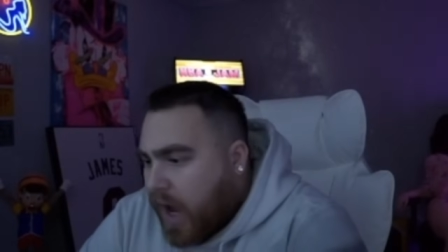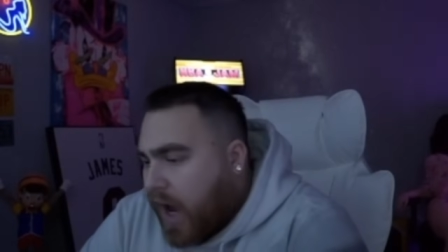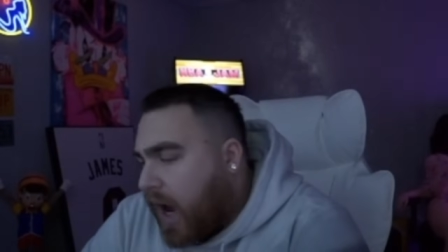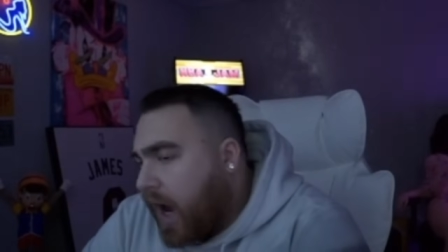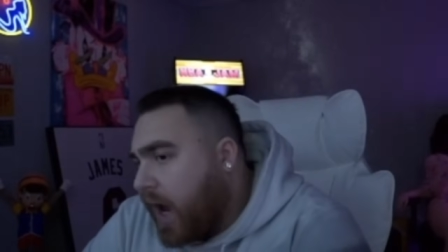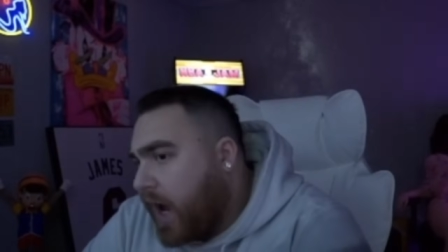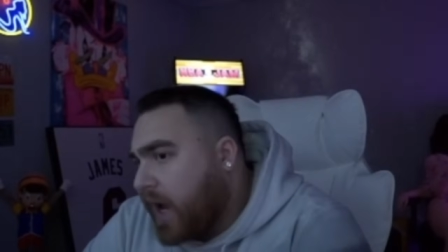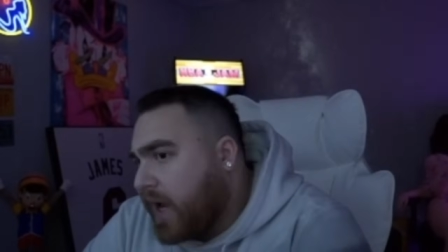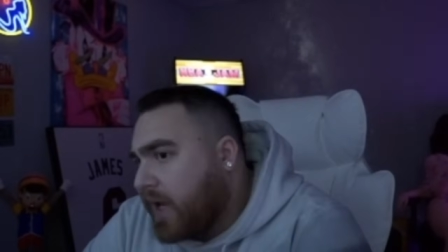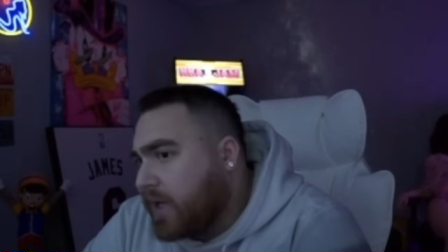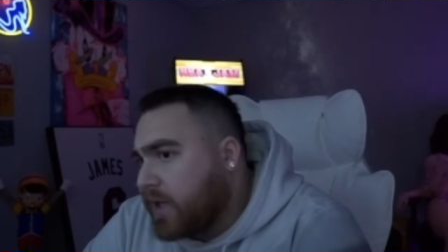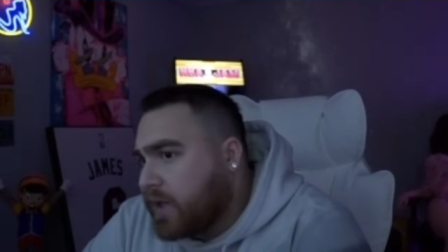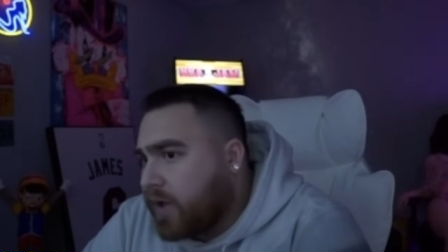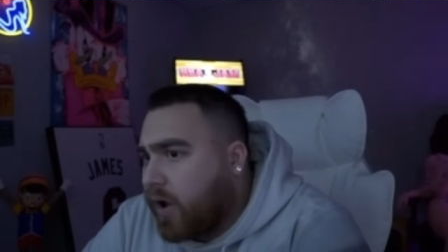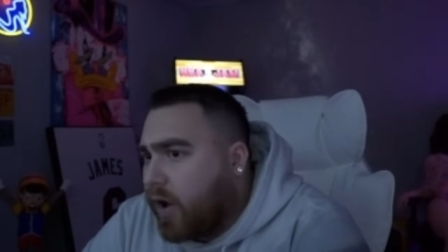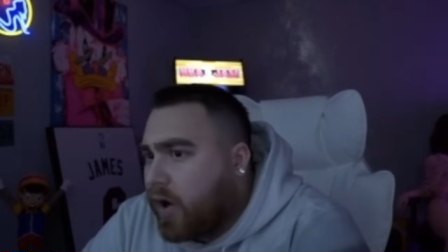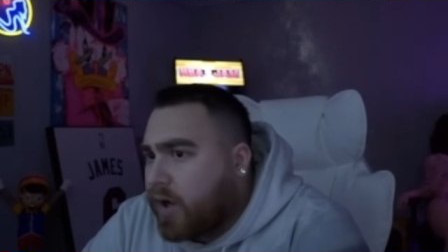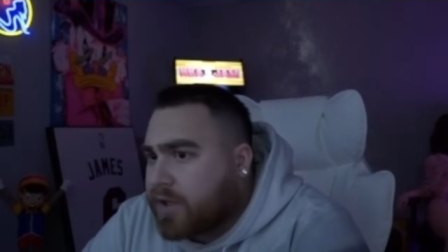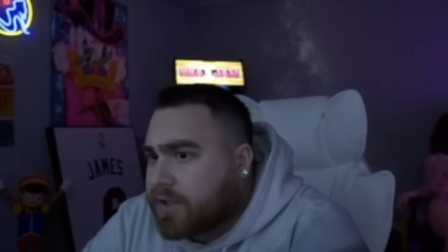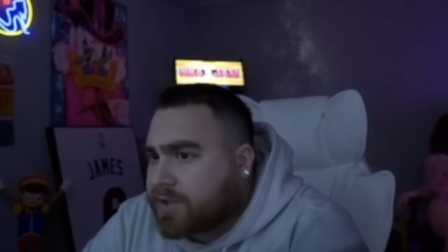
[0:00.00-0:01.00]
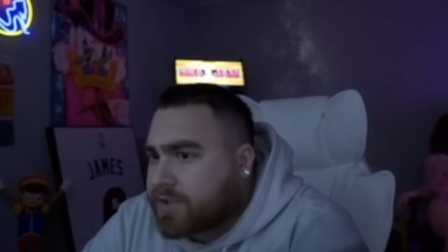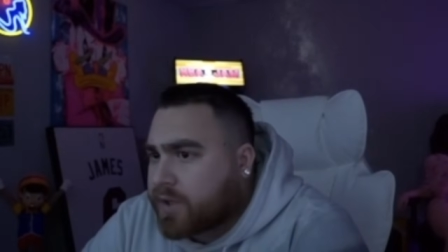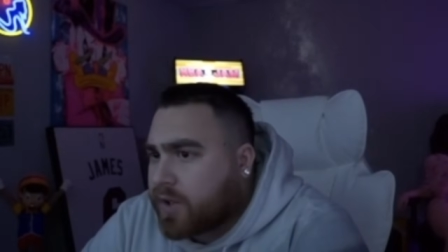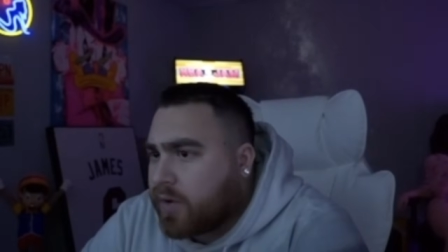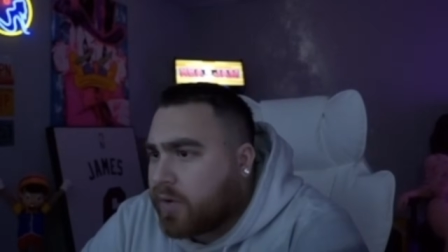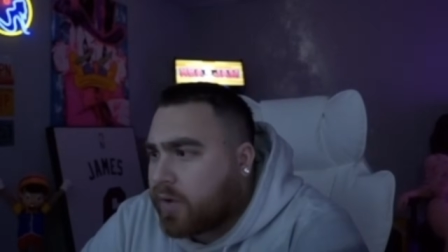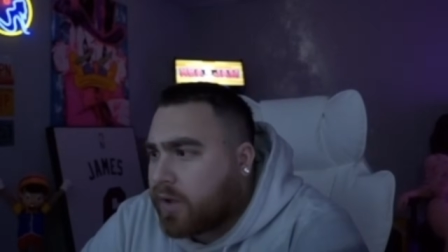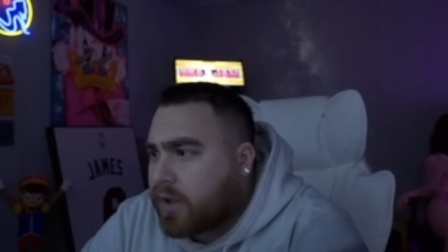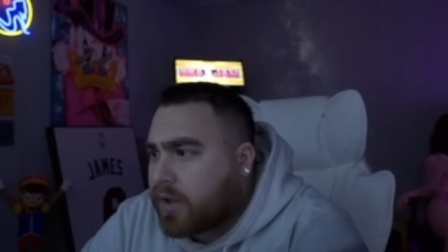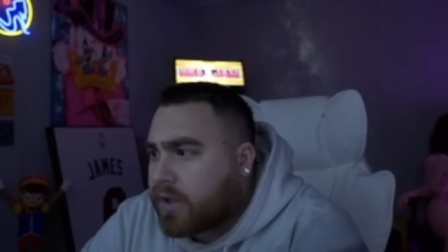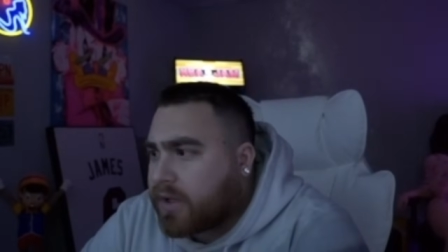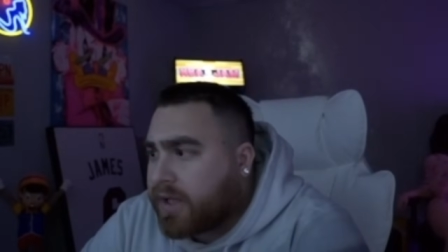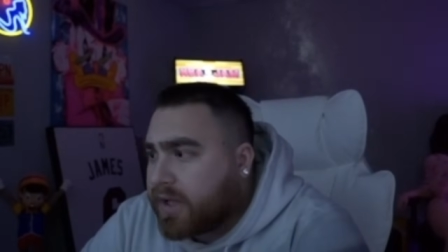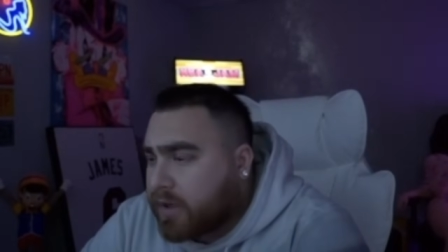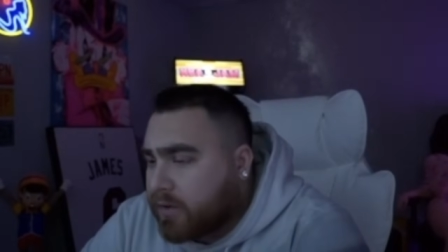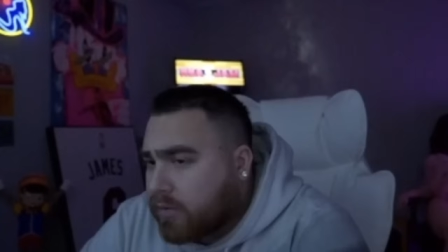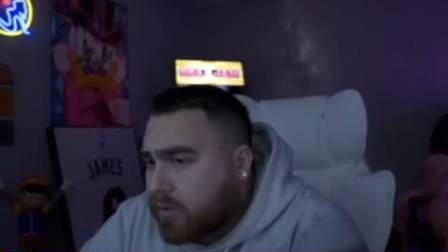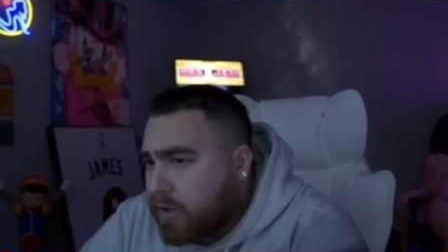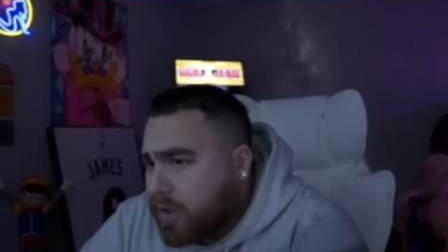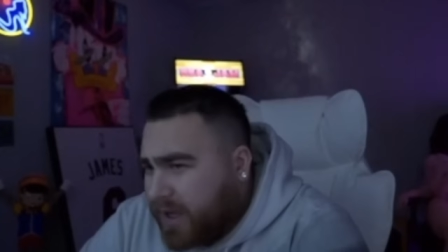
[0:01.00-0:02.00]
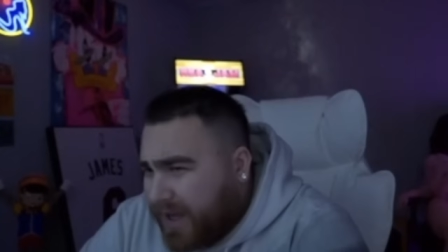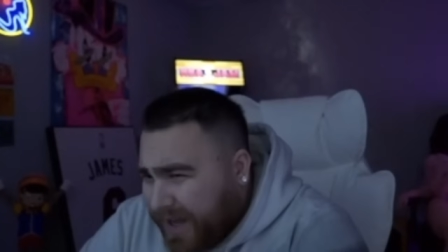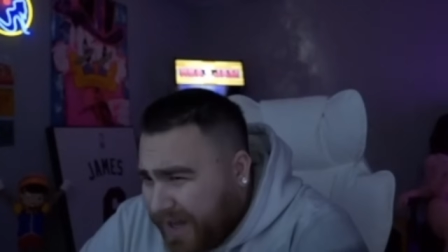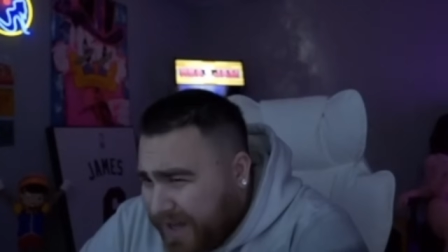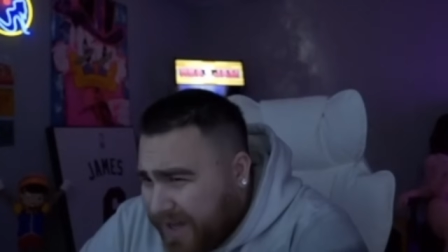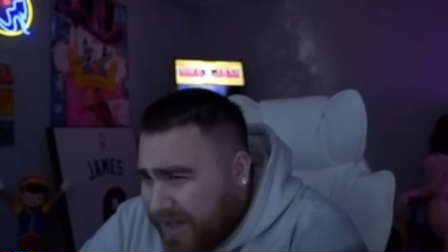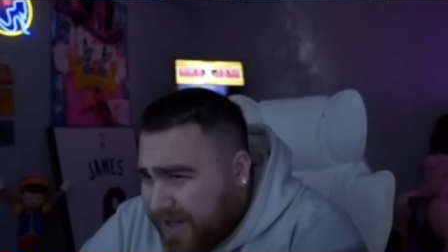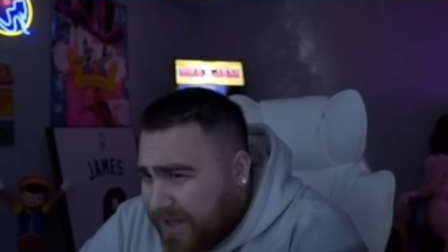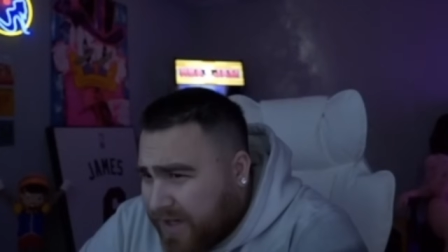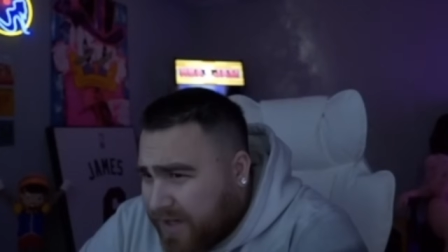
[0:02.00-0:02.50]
I lost literally